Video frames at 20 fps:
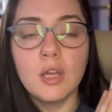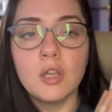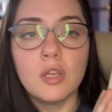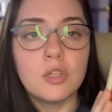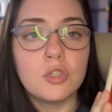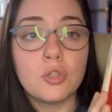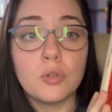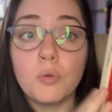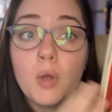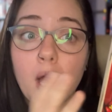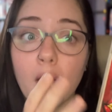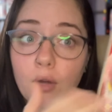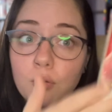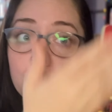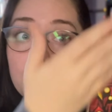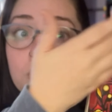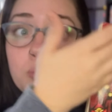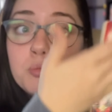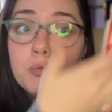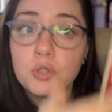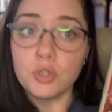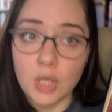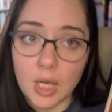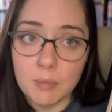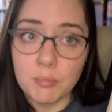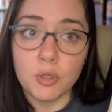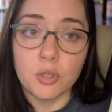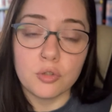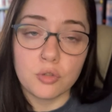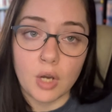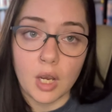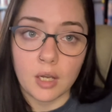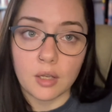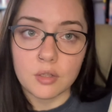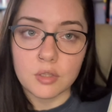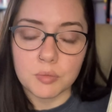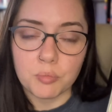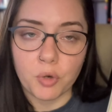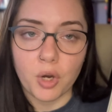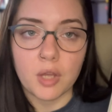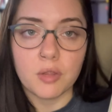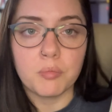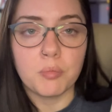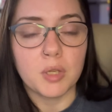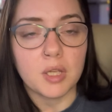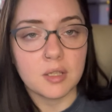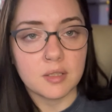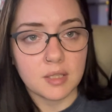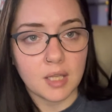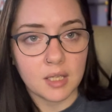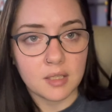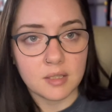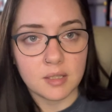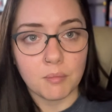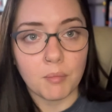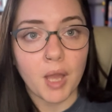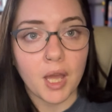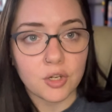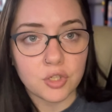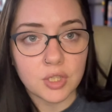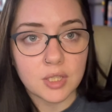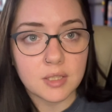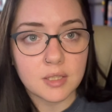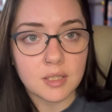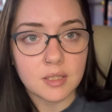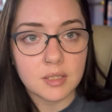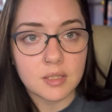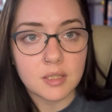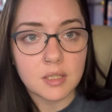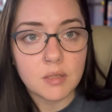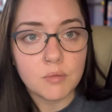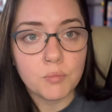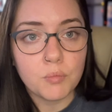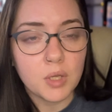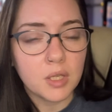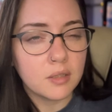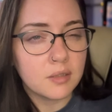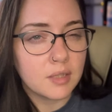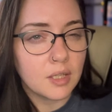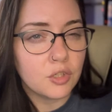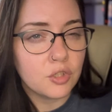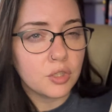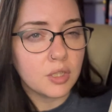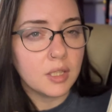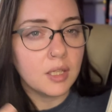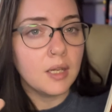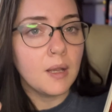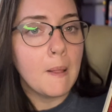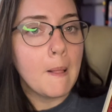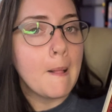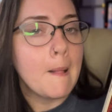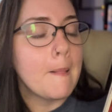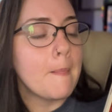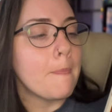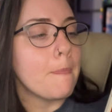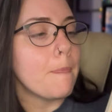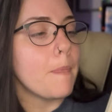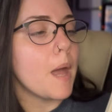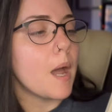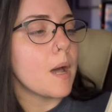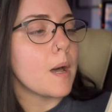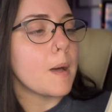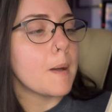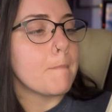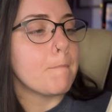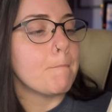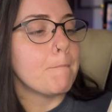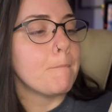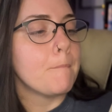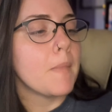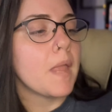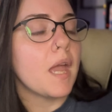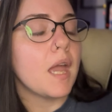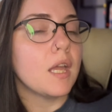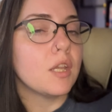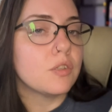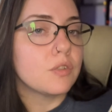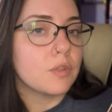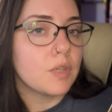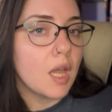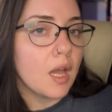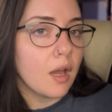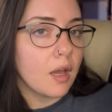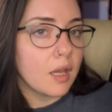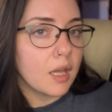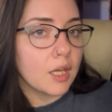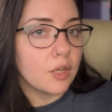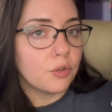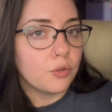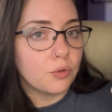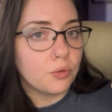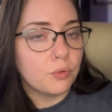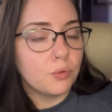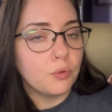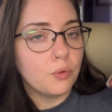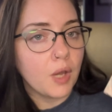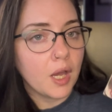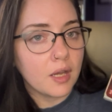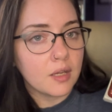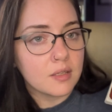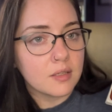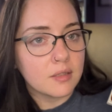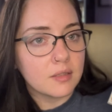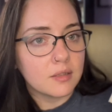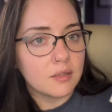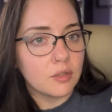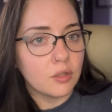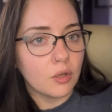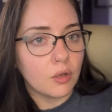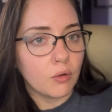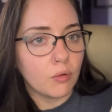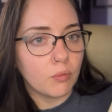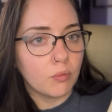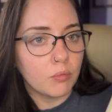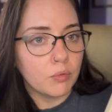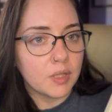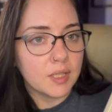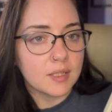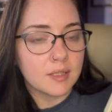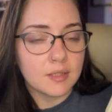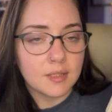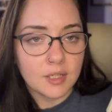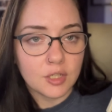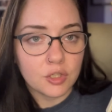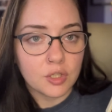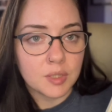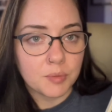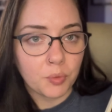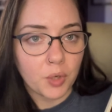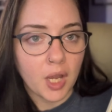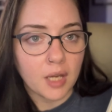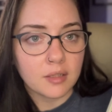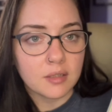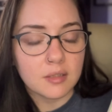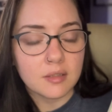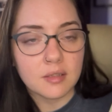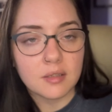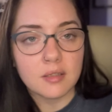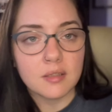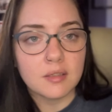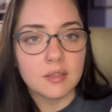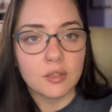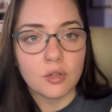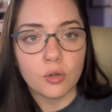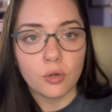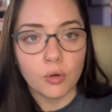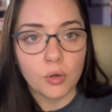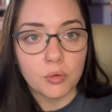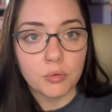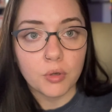to how to shape your dragon's breath, because that's the magic system essentially. And so yeah, Anaku, who has, you know, these indigenous practices and her own